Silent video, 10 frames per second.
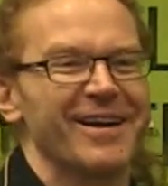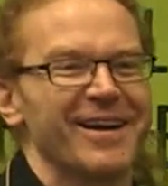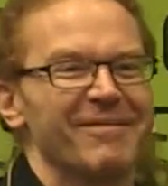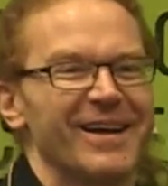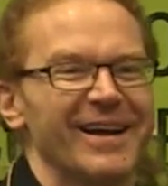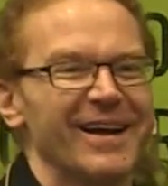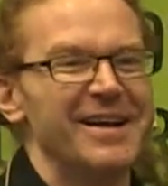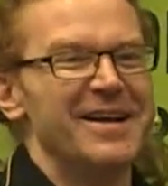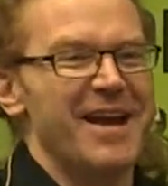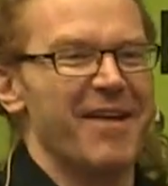I'm like,
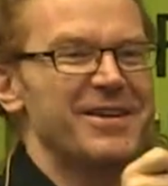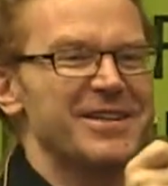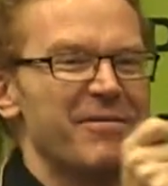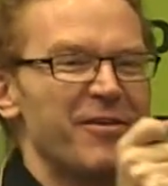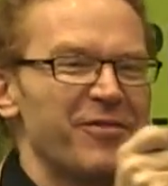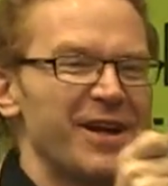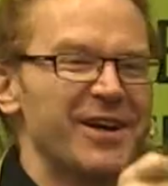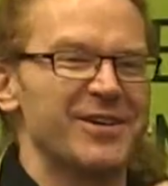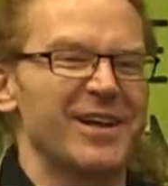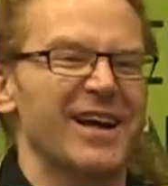every time it
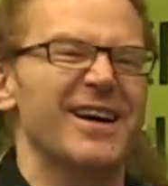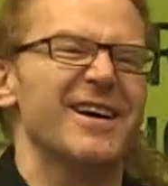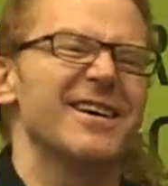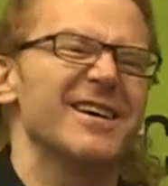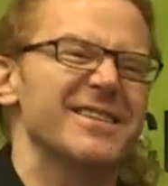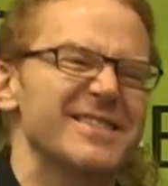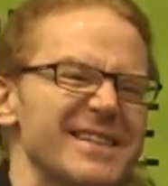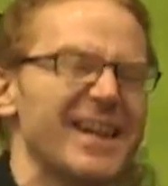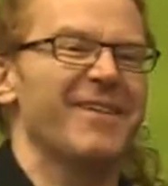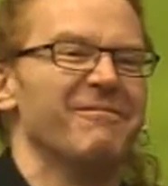flickered, you're like, oh,
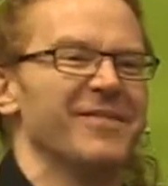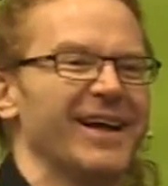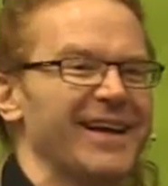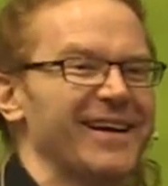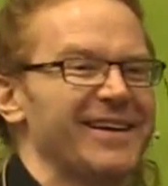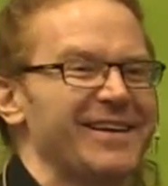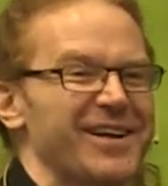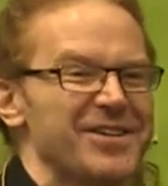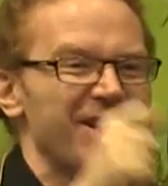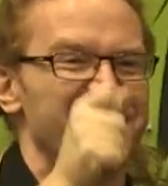damn, like, I gotta
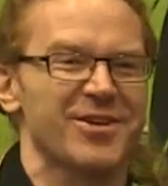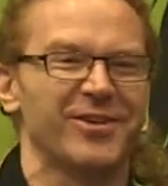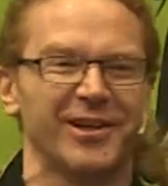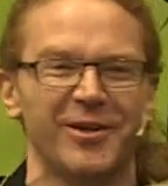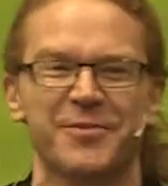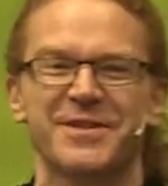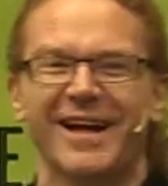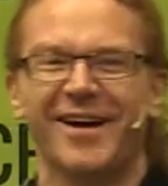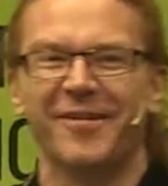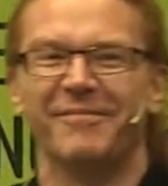change all the loops
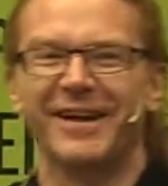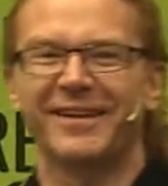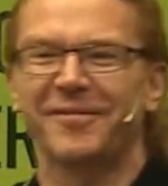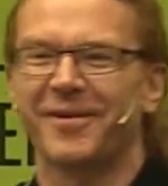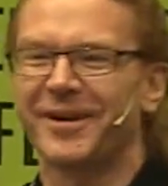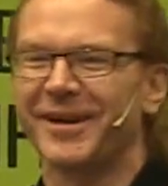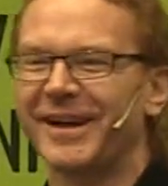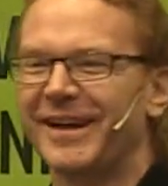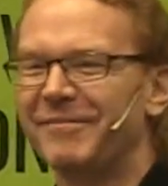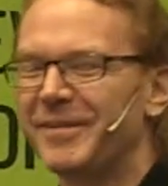now and make that work
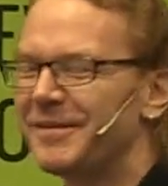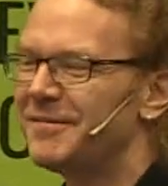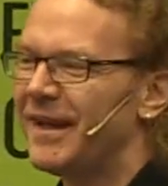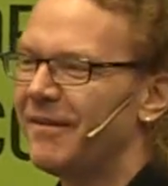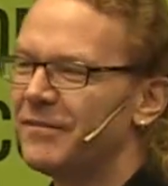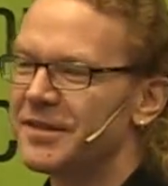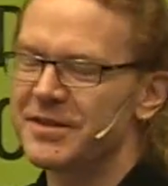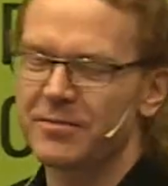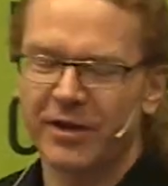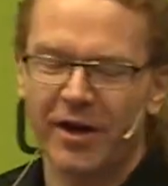again. But yeah, this
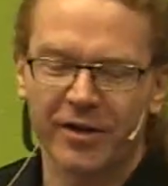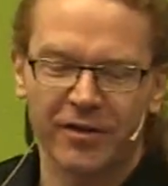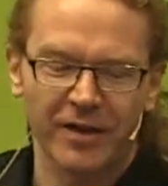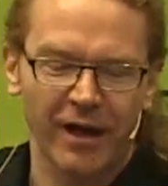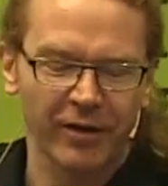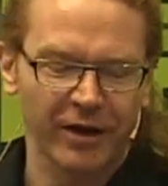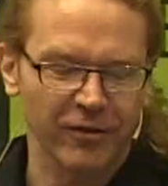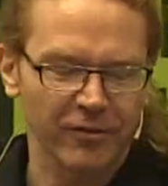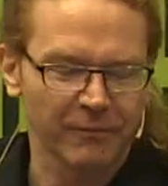is what art is nowadays.